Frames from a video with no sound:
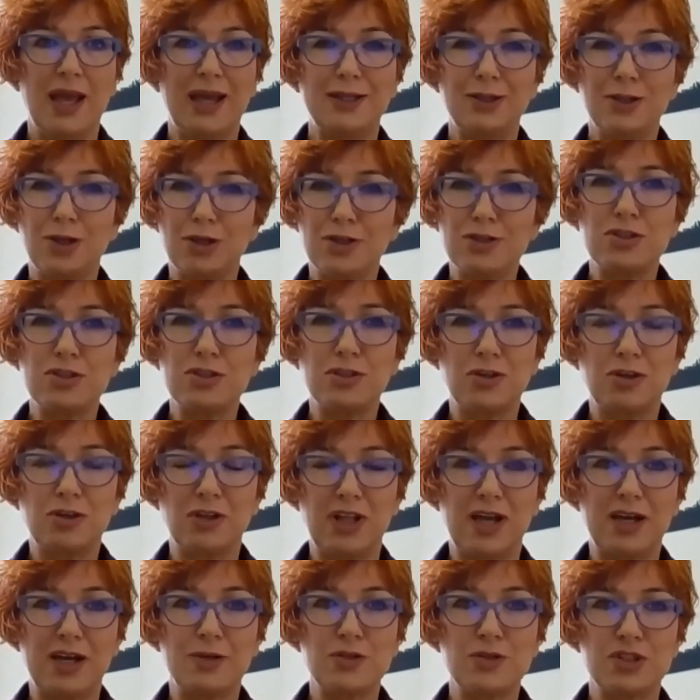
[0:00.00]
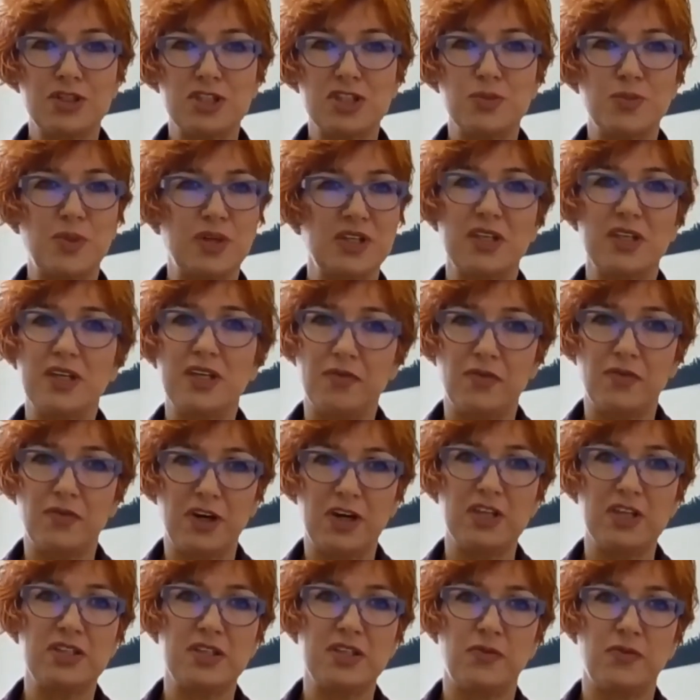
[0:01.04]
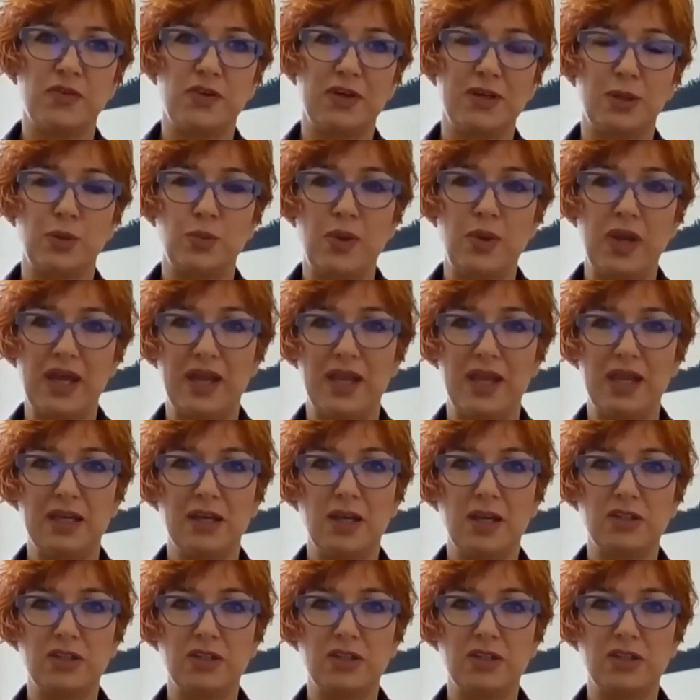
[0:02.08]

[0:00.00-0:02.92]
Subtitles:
And also Kolakušić, but in a very different way,